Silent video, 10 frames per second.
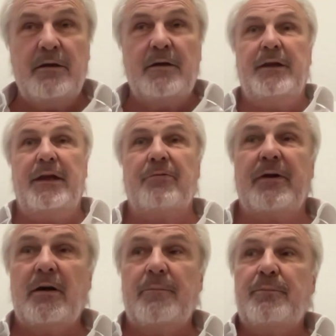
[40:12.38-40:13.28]

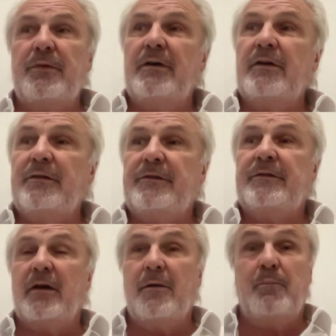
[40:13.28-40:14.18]
gearing up is
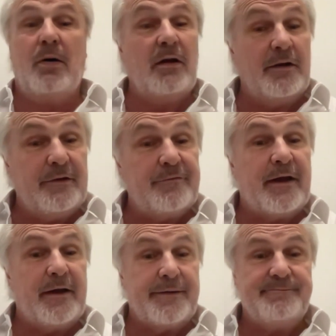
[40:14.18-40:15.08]
palliative
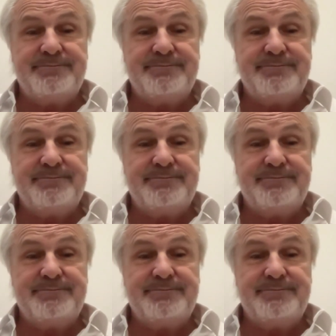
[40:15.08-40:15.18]
care.